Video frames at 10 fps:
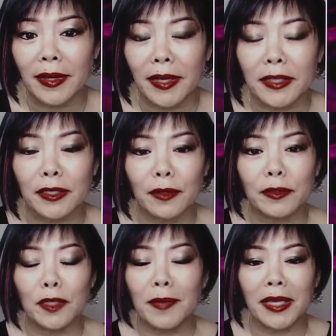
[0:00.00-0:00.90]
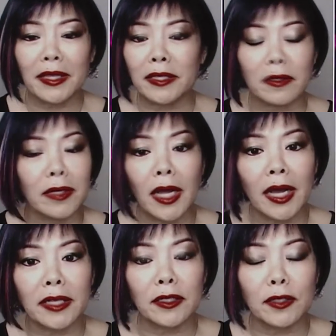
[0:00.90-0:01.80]
So, to me, these are
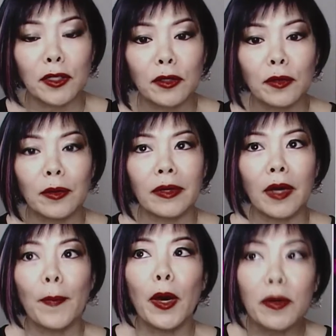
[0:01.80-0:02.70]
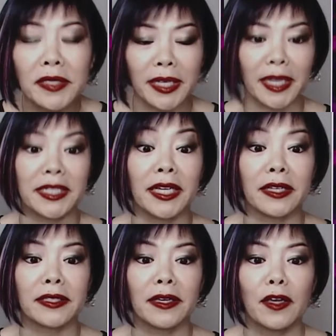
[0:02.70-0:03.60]
not two opposing
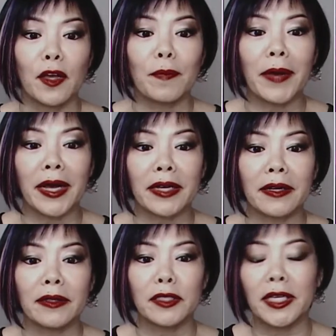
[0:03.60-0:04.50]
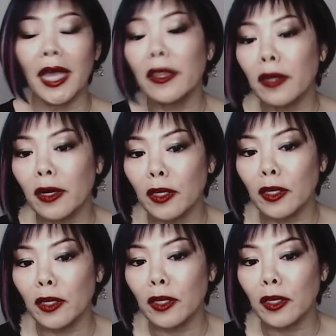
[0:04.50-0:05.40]
ideas, but together,
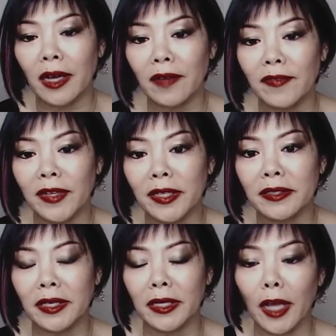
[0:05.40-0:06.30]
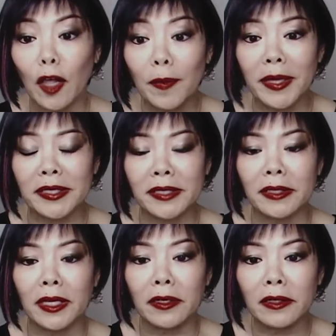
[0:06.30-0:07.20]
humility and confidence can help us as
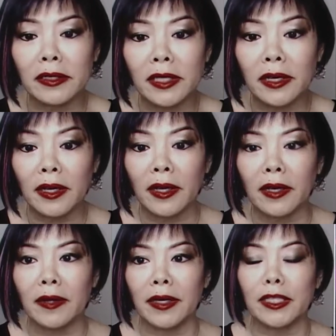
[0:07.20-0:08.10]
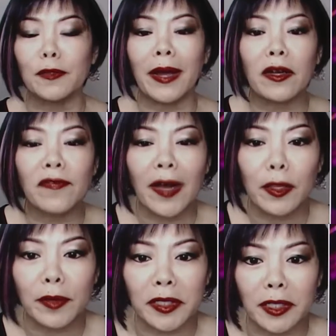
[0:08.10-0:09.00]
leaders inspire
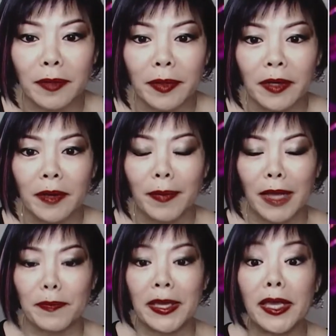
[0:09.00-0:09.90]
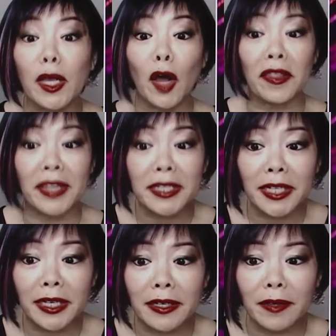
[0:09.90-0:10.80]
followership by being
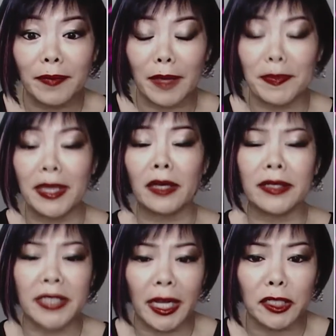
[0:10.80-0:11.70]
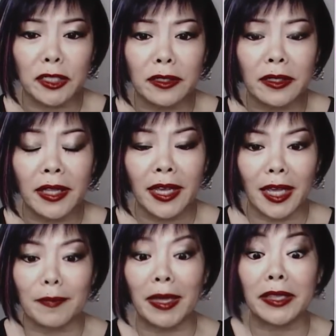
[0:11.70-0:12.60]
authentic, by being intentional,
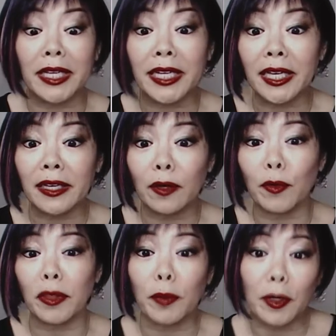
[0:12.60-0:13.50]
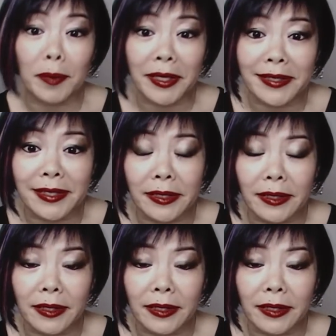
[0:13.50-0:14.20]
and by leading with purpose.